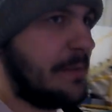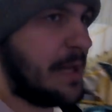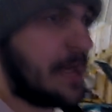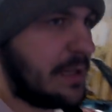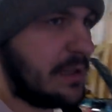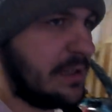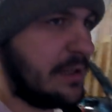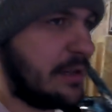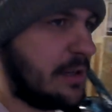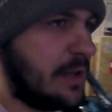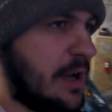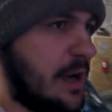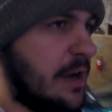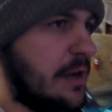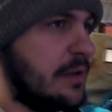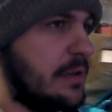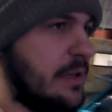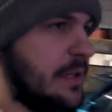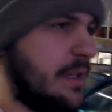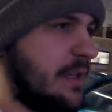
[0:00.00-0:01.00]
clearing one
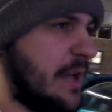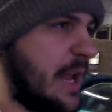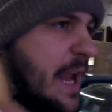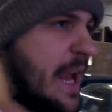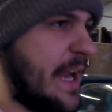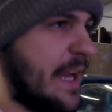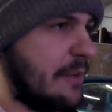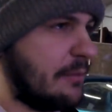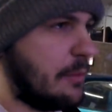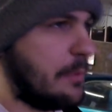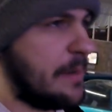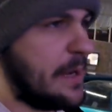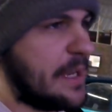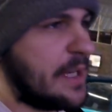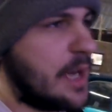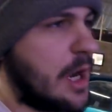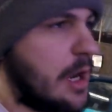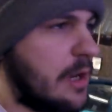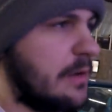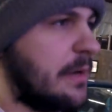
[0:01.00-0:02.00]
hundred eight. We're
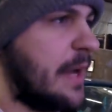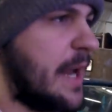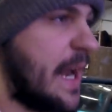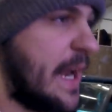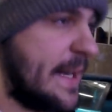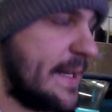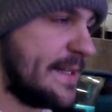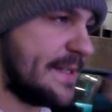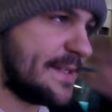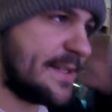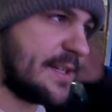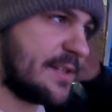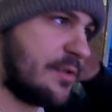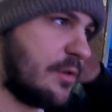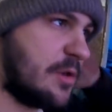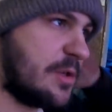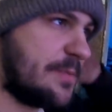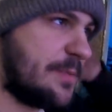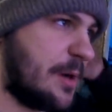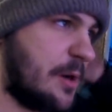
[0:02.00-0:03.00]
making one hundred eighty-six
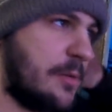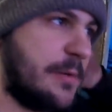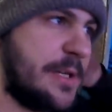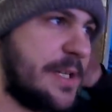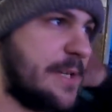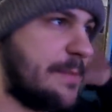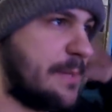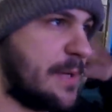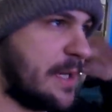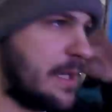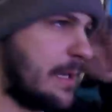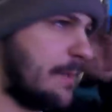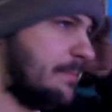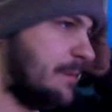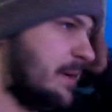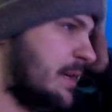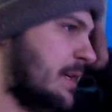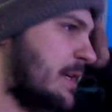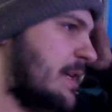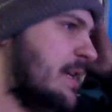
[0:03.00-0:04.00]
horsepower. We did pick up
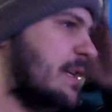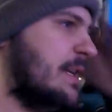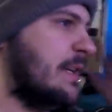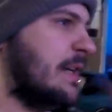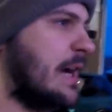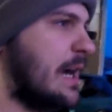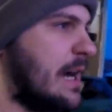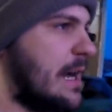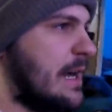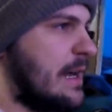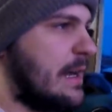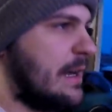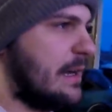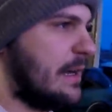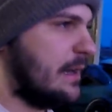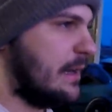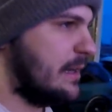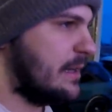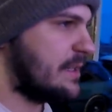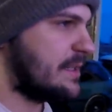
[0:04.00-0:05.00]

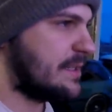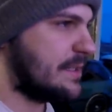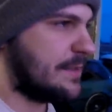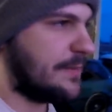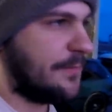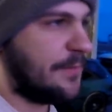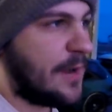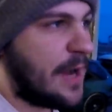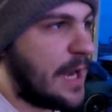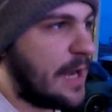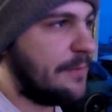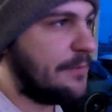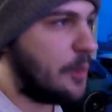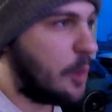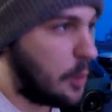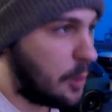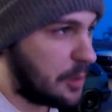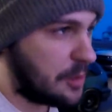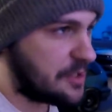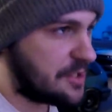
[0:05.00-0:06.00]
uh, five
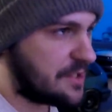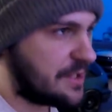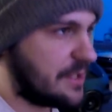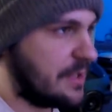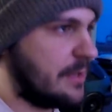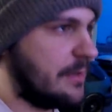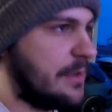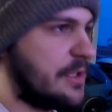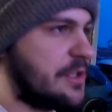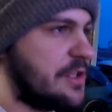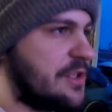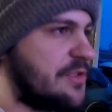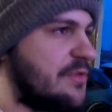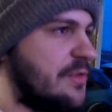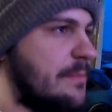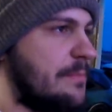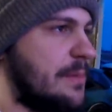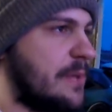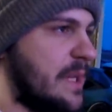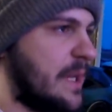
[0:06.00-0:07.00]
horse just
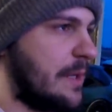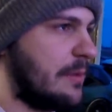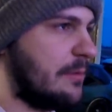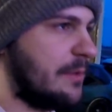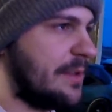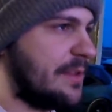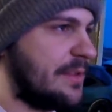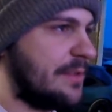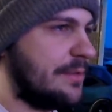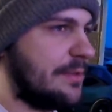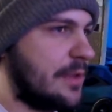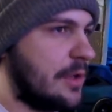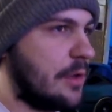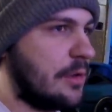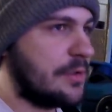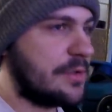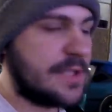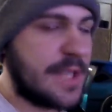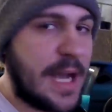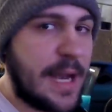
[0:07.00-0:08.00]
from playing with, you
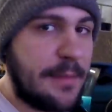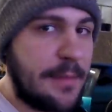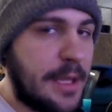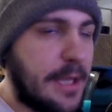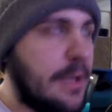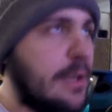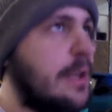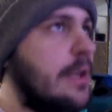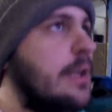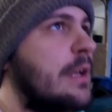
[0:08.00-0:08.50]
know, timing.